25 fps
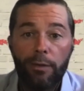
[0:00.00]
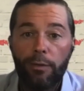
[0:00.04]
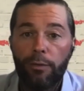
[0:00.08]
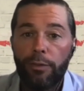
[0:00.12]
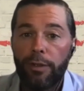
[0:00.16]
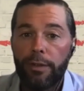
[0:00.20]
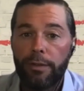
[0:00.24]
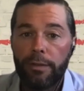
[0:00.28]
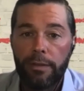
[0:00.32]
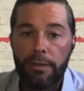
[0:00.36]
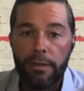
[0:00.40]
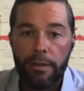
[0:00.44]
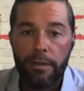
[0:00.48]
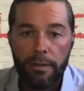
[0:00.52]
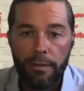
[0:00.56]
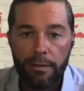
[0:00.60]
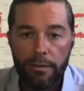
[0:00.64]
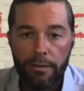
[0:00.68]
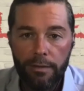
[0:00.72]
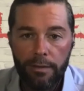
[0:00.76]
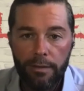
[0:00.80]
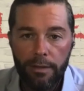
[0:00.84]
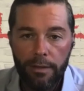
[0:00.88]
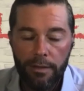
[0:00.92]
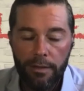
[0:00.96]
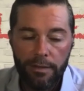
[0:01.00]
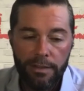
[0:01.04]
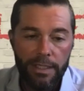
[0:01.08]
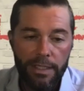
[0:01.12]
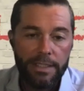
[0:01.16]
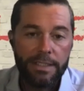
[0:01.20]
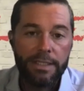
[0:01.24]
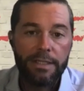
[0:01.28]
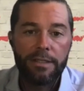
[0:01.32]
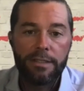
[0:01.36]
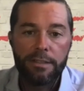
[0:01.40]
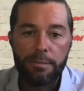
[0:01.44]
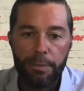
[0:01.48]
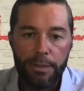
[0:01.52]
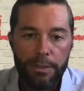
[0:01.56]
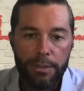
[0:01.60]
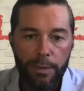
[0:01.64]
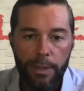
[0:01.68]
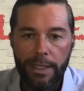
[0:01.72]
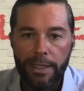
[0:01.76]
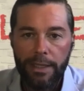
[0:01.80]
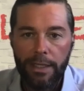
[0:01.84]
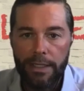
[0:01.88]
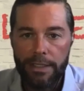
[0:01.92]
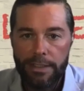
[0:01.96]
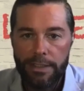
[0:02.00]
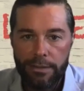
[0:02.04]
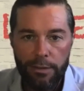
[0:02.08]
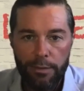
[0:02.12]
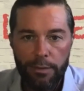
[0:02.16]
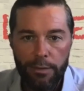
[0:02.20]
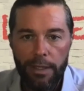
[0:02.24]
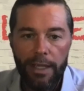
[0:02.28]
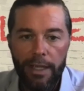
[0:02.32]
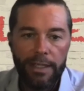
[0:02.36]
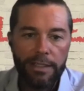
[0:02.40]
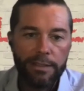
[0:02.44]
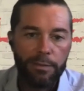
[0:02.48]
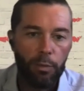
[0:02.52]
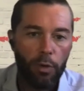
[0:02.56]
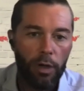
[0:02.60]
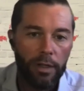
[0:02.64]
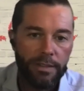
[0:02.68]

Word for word: or the distance between these two things.